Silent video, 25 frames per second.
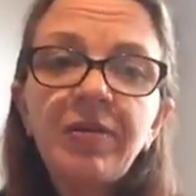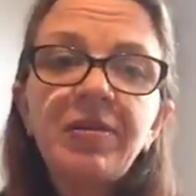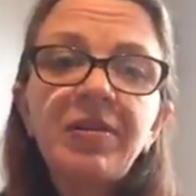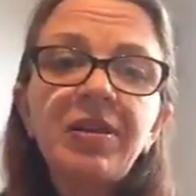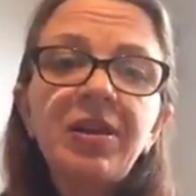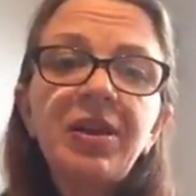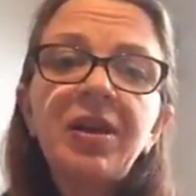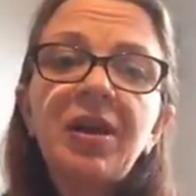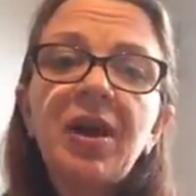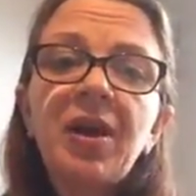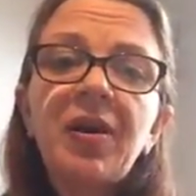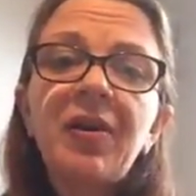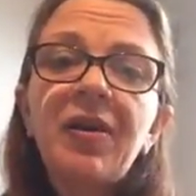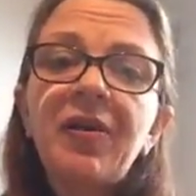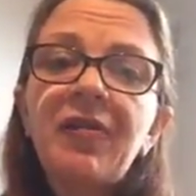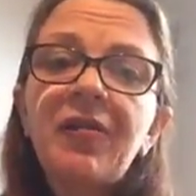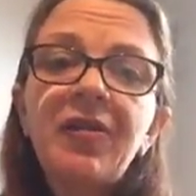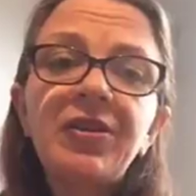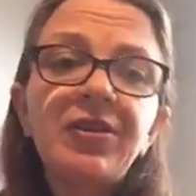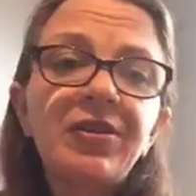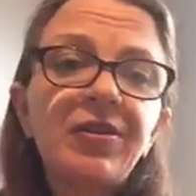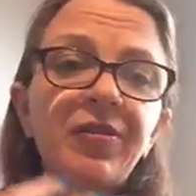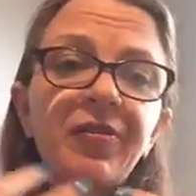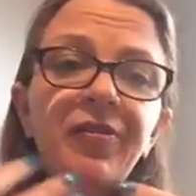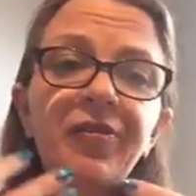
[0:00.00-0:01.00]
You know, if
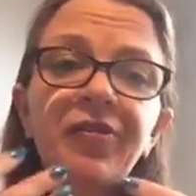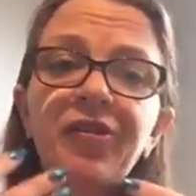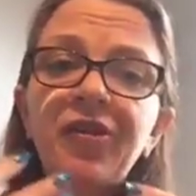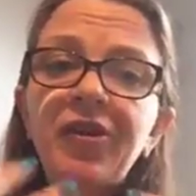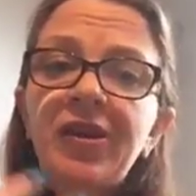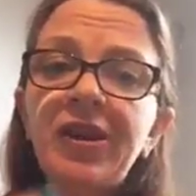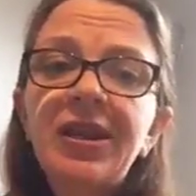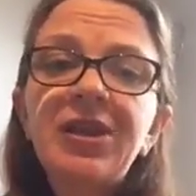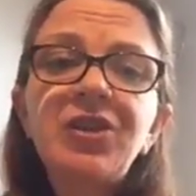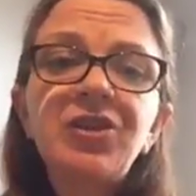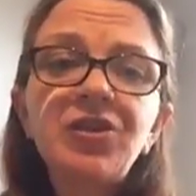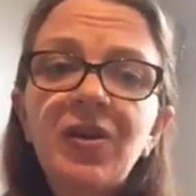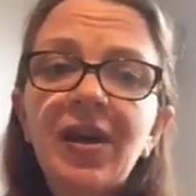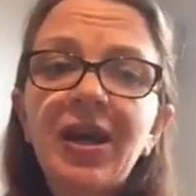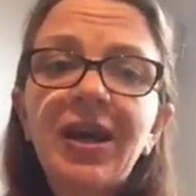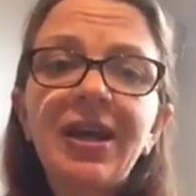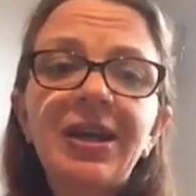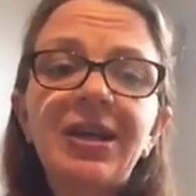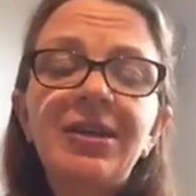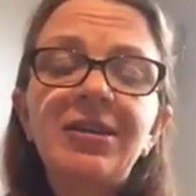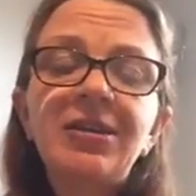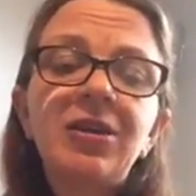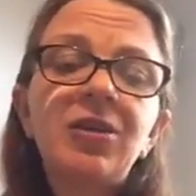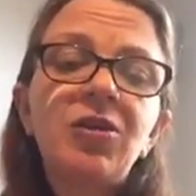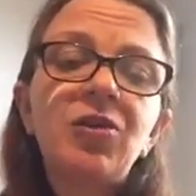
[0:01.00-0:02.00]
it's a free
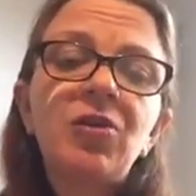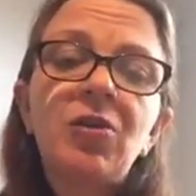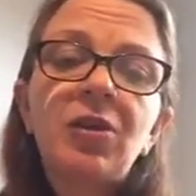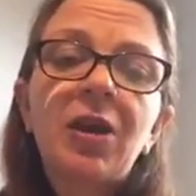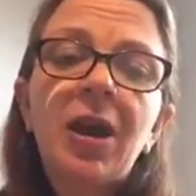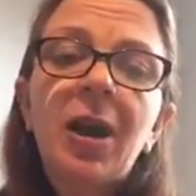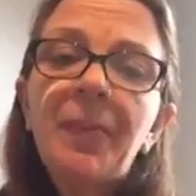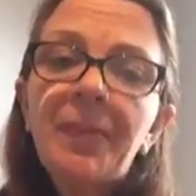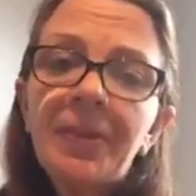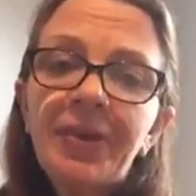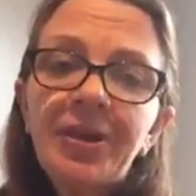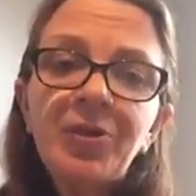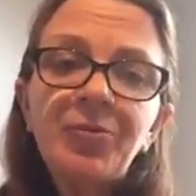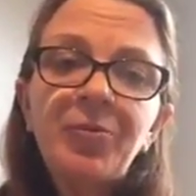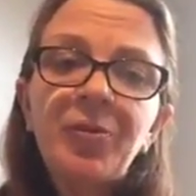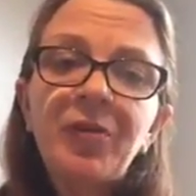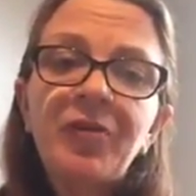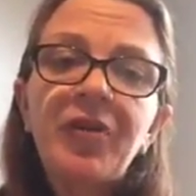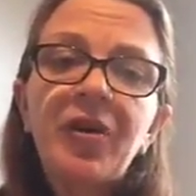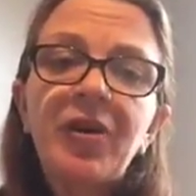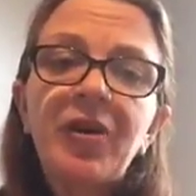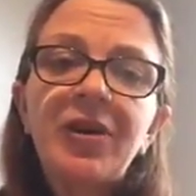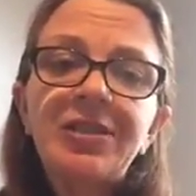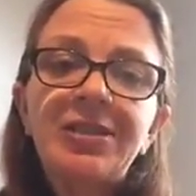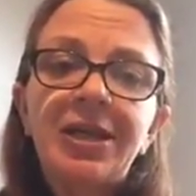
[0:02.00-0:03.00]
training that your company's
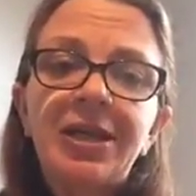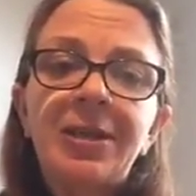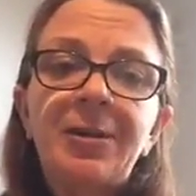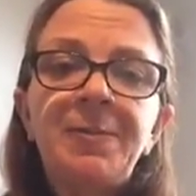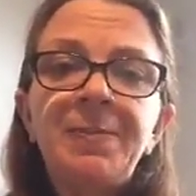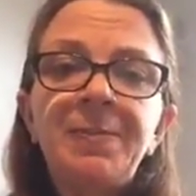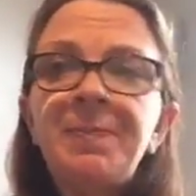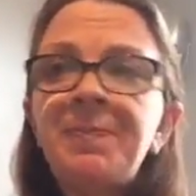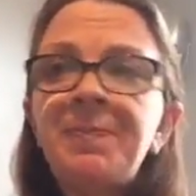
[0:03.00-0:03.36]
providing,